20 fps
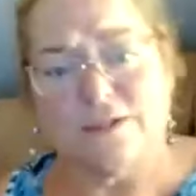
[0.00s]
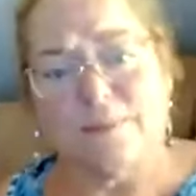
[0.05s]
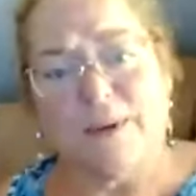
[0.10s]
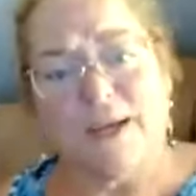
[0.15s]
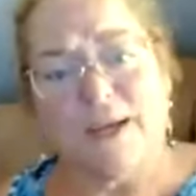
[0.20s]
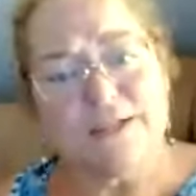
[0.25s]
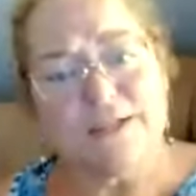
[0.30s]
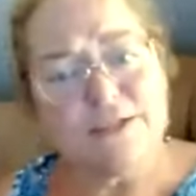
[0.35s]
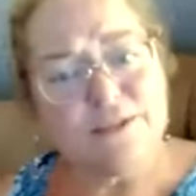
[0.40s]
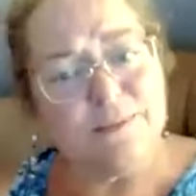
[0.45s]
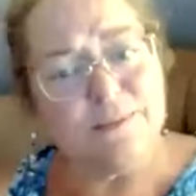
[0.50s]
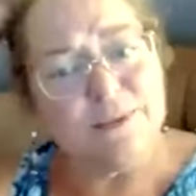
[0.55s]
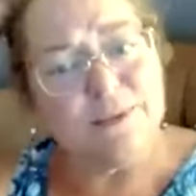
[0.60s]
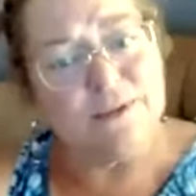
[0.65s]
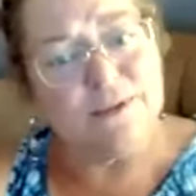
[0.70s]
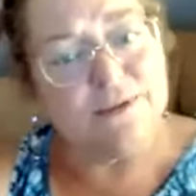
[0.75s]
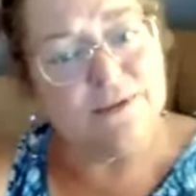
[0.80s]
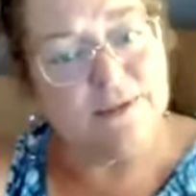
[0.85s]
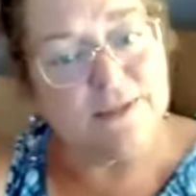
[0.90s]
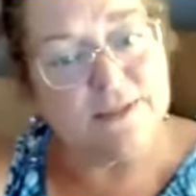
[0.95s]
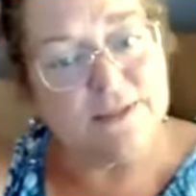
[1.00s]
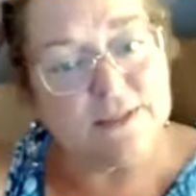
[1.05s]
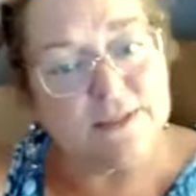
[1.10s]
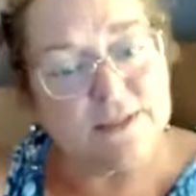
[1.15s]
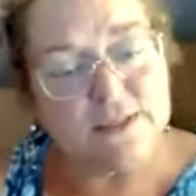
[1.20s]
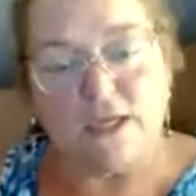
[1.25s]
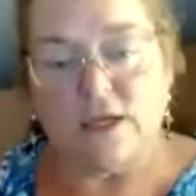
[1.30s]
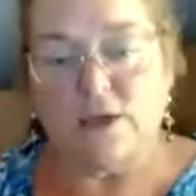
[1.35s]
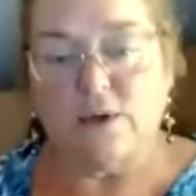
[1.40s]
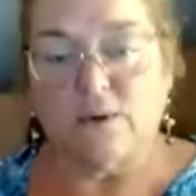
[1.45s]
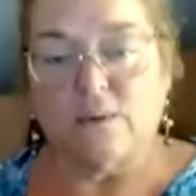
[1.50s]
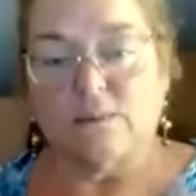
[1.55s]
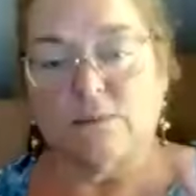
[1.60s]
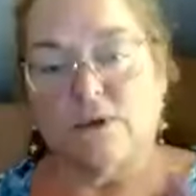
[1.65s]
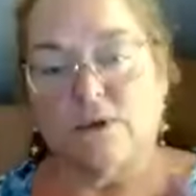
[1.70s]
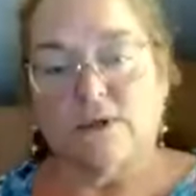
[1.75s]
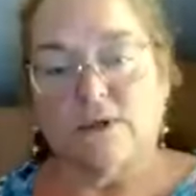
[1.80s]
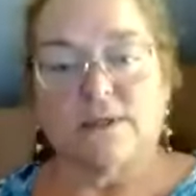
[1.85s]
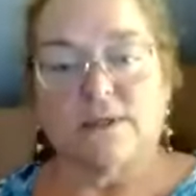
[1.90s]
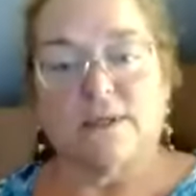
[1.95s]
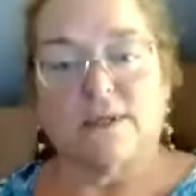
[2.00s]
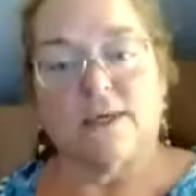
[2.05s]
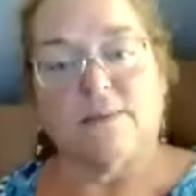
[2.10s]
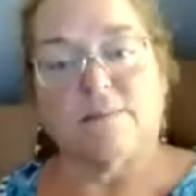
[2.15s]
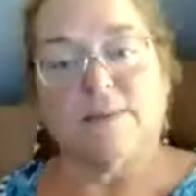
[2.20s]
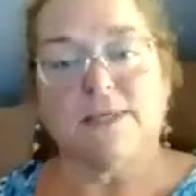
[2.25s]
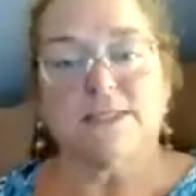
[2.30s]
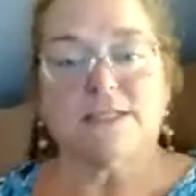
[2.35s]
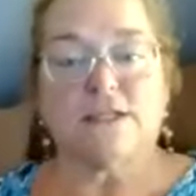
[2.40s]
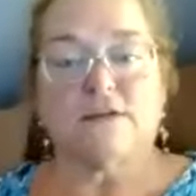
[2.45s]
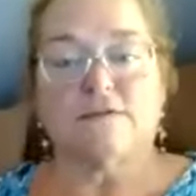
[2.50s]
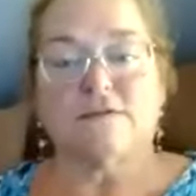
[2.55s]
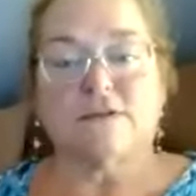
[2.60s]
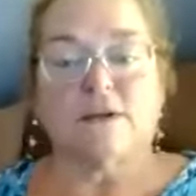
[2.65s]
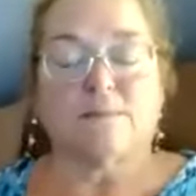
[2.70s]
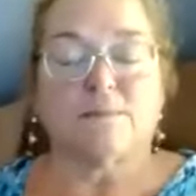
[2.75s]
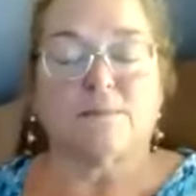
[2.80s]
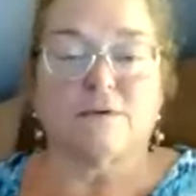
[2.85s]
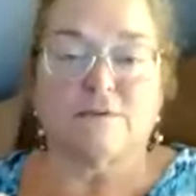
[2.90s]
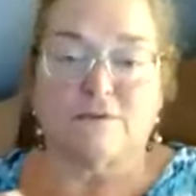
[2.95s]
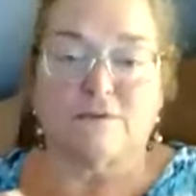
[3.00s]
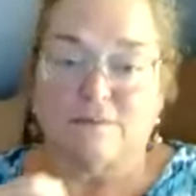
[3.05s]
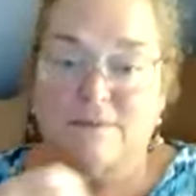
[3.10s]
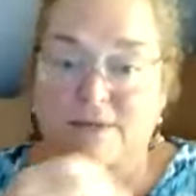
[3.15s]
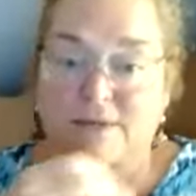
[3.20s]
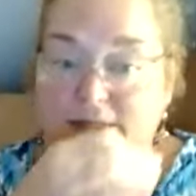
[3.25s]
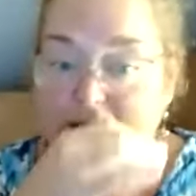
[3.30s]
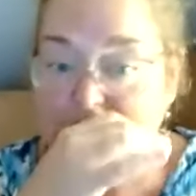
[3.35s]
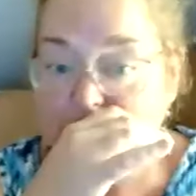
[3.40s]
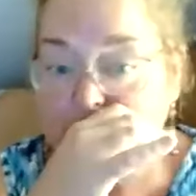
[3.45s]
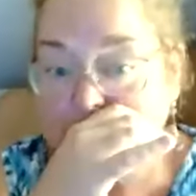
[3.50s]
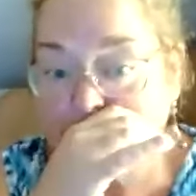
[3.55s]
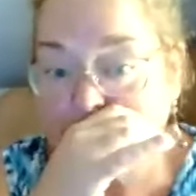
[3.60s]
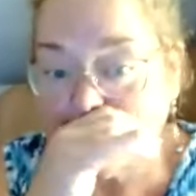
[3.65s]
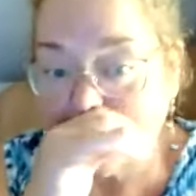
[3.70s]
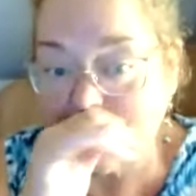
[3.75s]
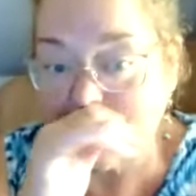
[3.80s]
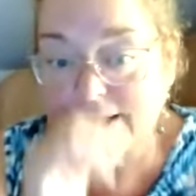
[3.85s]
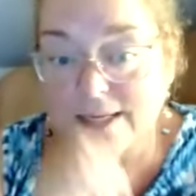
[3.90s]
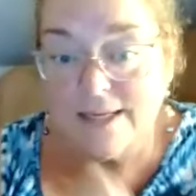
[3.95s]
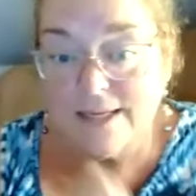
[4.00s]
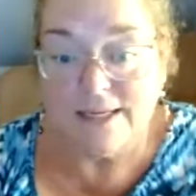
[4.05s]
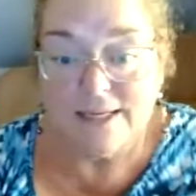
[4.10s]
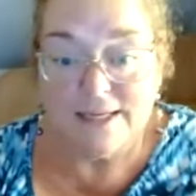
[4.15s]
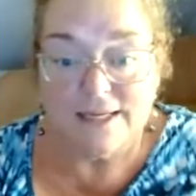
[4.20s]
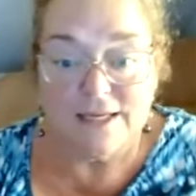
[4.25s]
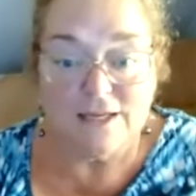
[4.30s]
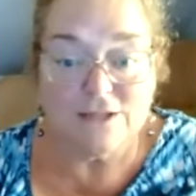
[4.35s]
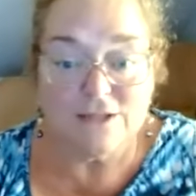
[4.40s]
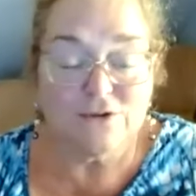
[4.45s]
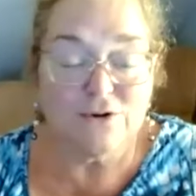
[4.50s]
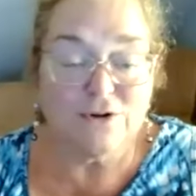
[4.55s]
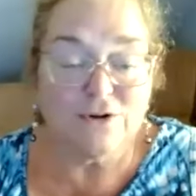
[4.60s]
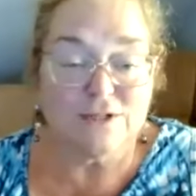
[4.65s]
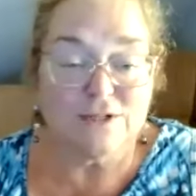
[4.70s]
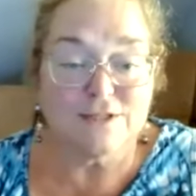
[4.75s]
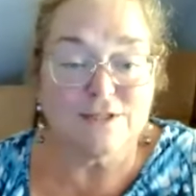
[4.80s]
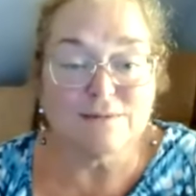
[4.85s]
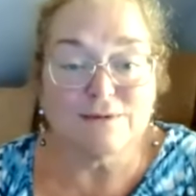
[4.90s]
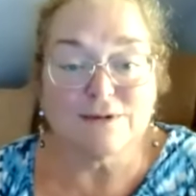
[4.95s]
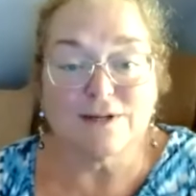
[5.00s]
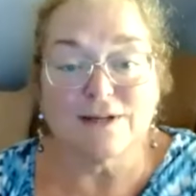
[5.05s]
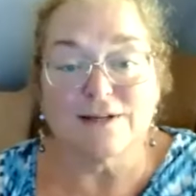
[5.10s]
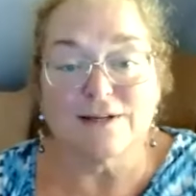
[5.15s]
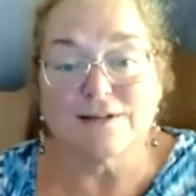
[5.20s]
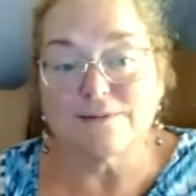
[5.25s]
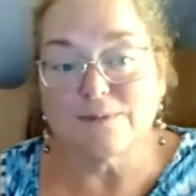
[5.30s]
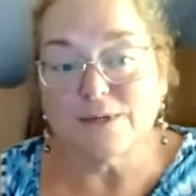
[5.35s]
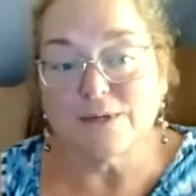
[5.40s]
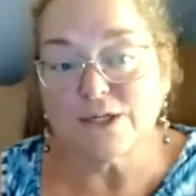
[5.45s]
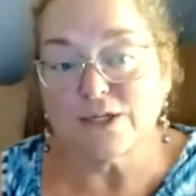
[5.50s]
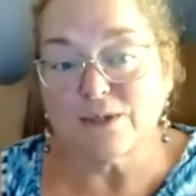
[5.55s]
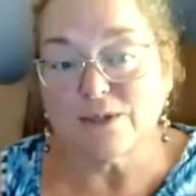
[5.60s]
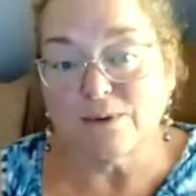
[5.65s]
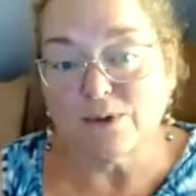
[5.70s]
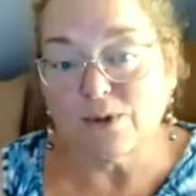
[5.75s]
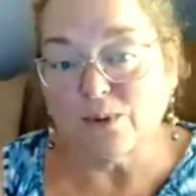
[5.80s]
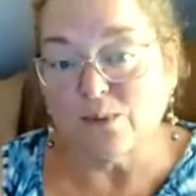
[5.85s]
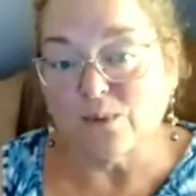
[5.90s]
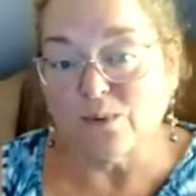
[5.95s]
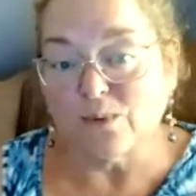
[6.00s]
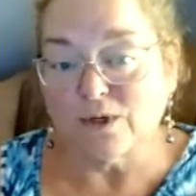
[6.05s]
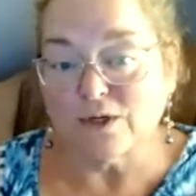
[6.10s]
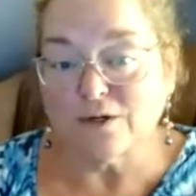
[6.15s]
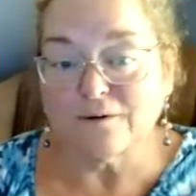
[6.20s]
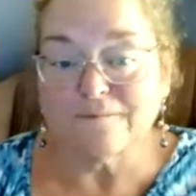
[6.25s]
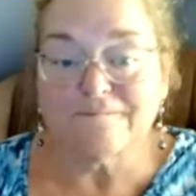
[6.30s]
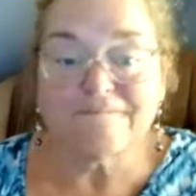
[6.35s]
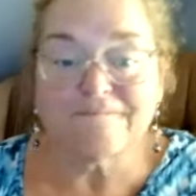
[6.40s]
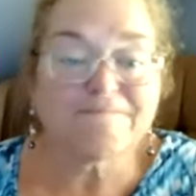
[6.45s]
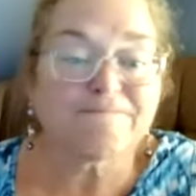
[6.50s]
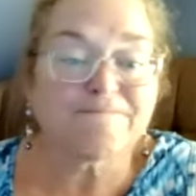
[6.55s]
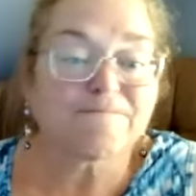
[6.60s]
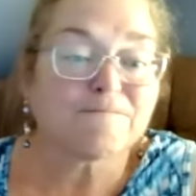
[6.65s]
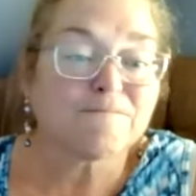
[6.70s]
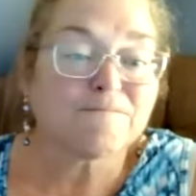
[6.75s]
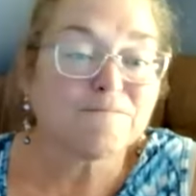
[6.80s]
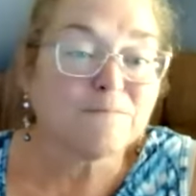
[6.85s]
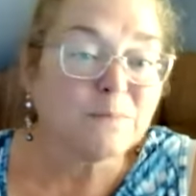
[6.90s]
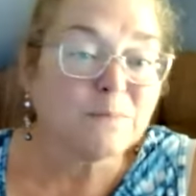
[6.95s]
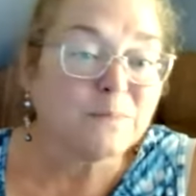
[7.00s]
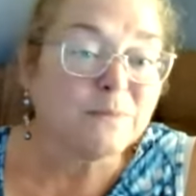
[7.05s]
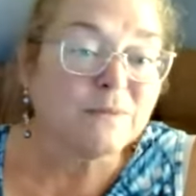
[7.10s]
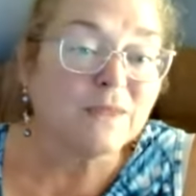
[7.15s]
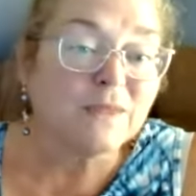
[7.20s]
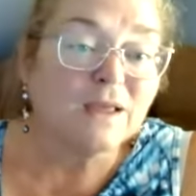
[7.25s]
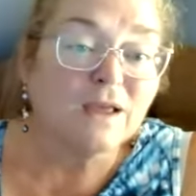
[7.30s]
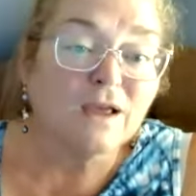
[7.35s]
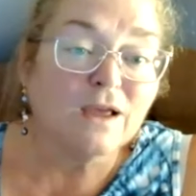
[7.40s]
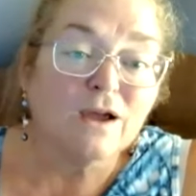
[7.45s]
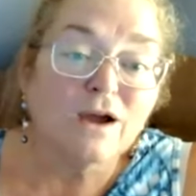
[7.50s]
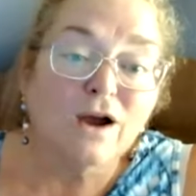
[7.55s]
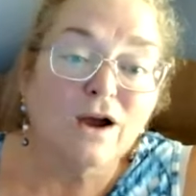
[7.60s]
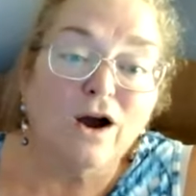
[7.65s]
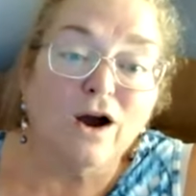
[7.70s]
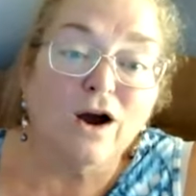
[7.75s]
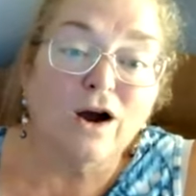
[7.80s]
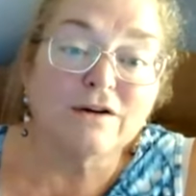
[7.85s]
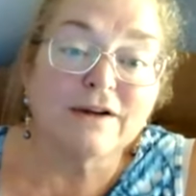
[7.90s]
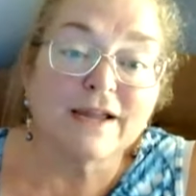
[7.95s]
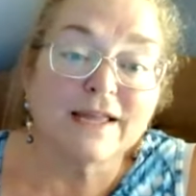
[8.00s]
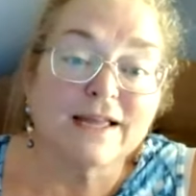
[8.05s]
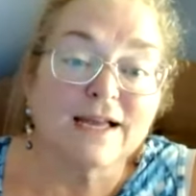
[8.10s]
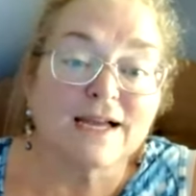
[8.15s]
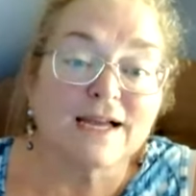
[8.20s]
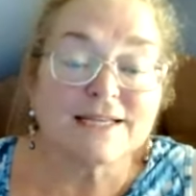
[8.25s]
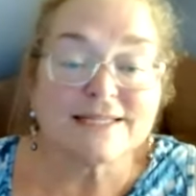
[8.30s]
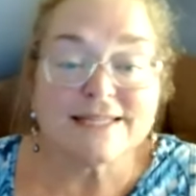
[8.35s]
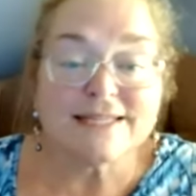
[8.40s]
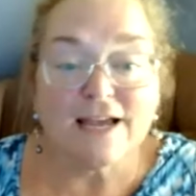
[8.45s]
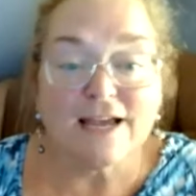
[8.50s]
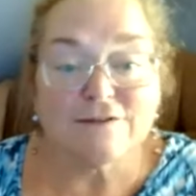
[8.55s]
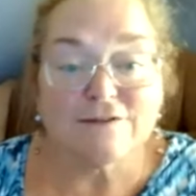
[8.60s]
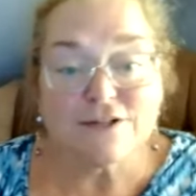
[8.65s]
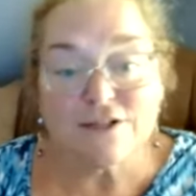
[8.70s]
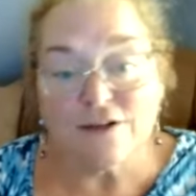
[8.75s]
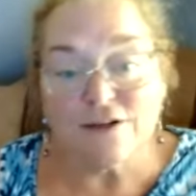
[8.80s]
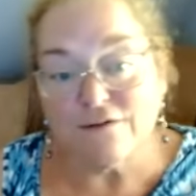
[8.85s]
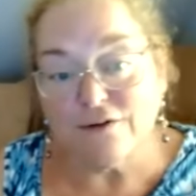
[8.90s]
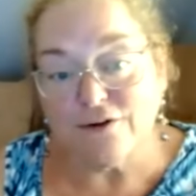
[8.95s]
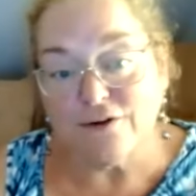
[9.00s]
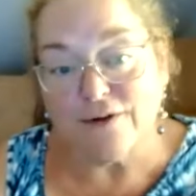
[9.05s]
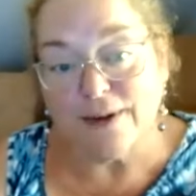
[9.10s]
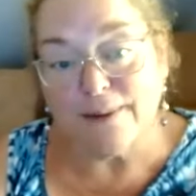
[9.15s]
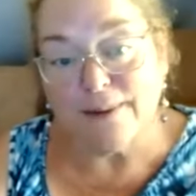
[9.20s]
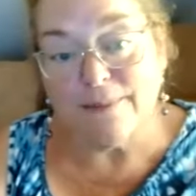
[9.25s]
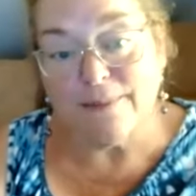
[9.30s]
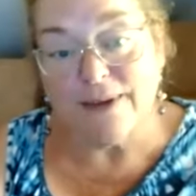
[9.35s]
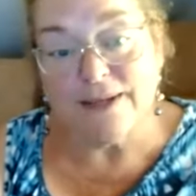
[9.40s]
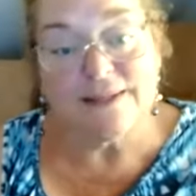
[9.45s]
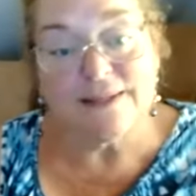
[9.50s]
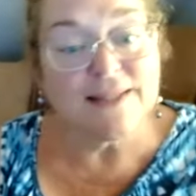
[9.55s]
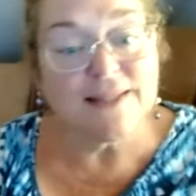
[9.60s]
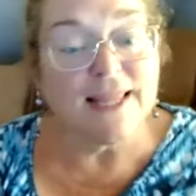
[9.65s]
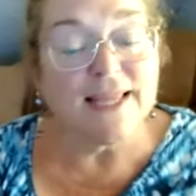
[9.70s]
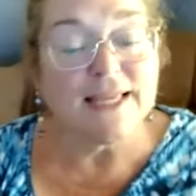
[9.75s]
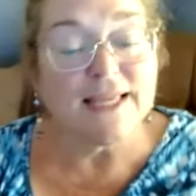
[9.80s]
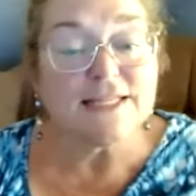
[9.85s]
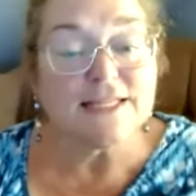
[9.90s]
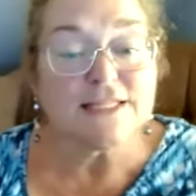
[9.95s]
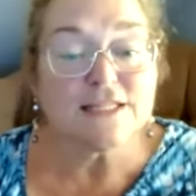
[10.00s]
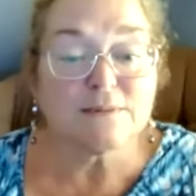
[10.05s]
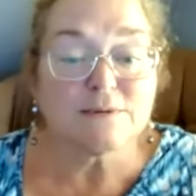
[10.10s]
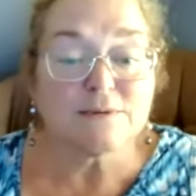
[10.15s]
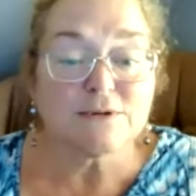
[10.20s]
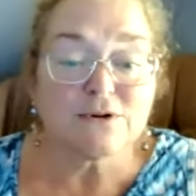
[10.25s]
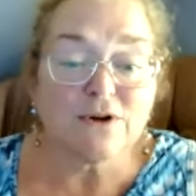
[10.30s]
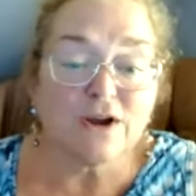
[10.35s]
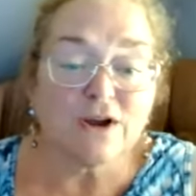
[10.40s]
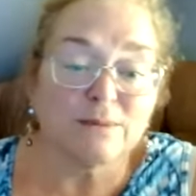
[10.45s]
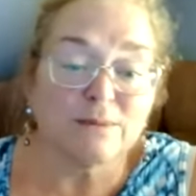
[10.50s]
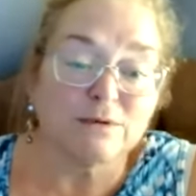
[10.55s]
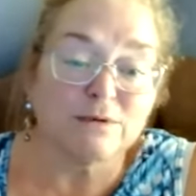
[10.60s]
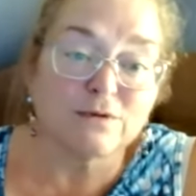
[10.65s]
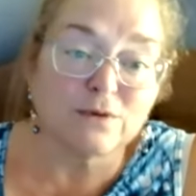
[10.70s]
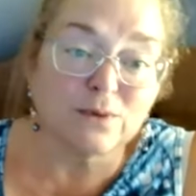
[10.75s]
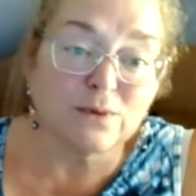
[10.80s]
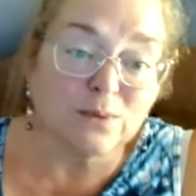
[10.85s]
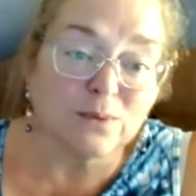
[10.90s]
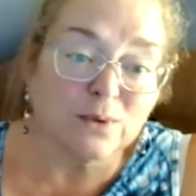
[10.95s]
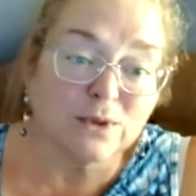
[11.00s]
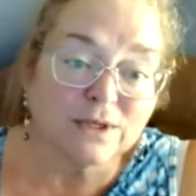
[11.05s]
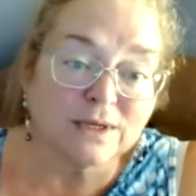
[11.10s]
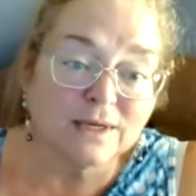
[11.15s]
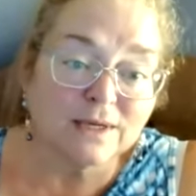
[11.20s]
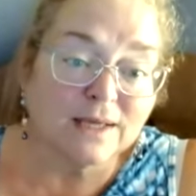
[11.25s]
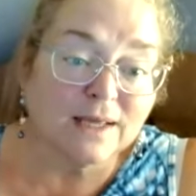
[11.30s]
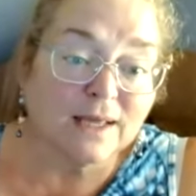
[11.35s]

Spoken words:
possible. As, hey, I'm going to keep myself separate from this, but it's hard sometimes, especially with the water. All right, guys, have yourself a great month. Like and subscribe if you would.